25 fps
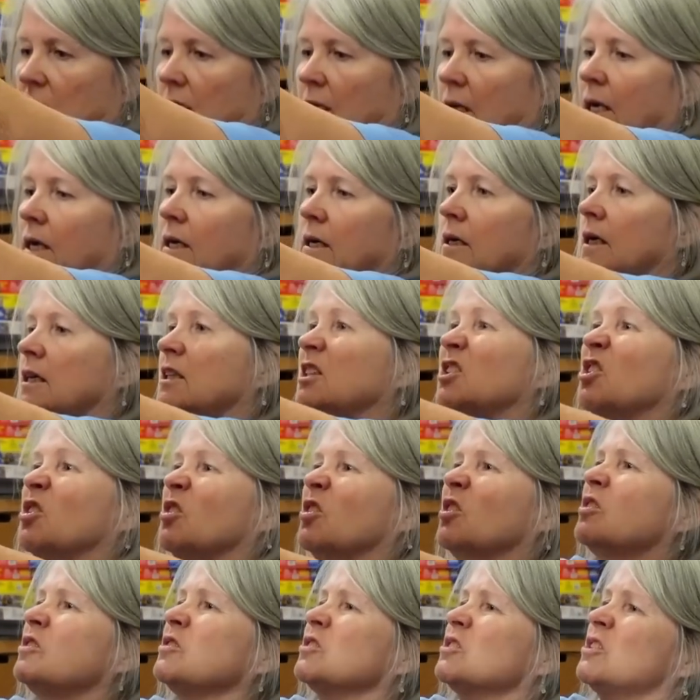yeah,
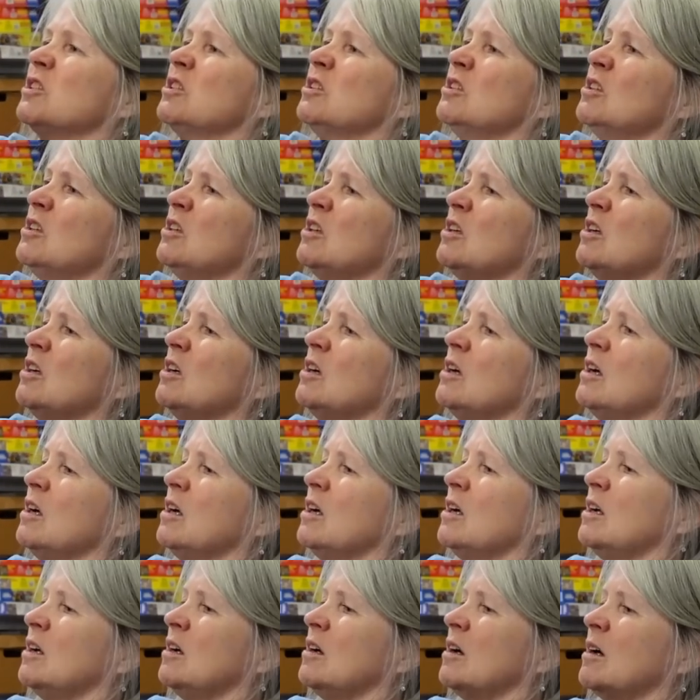adult.
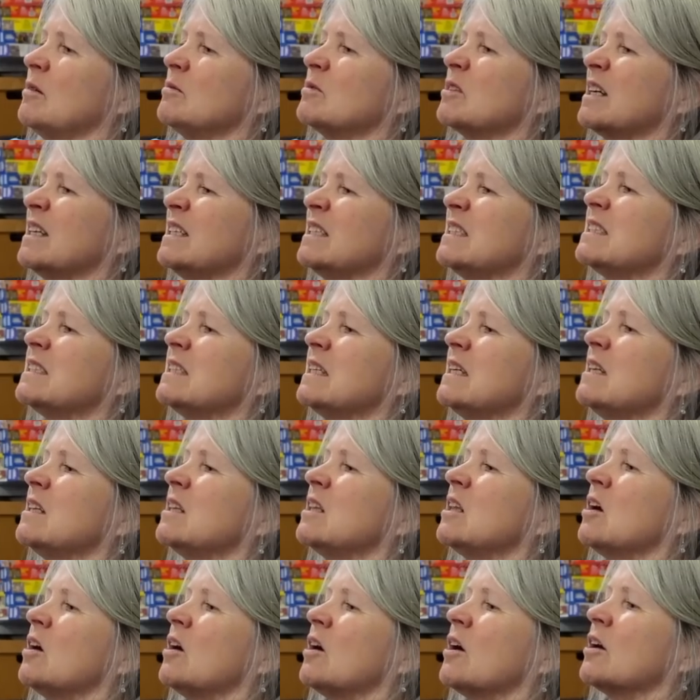Trying to see,
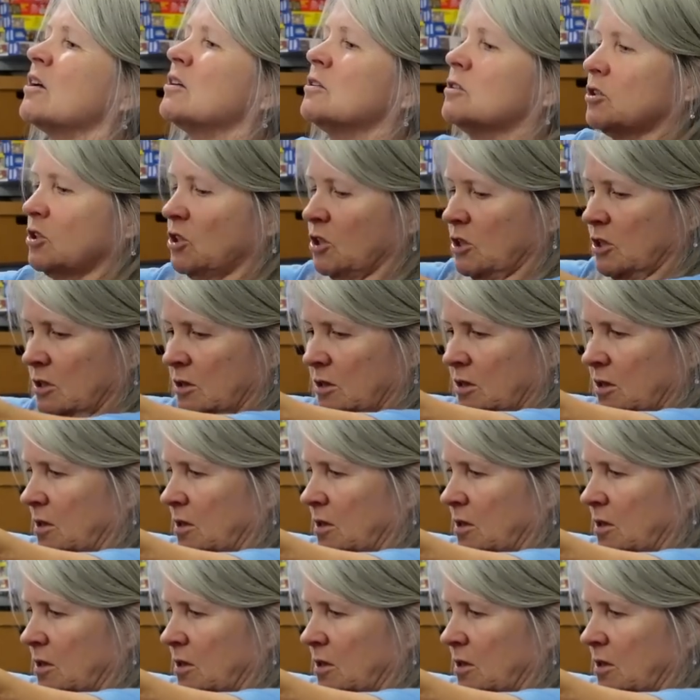large.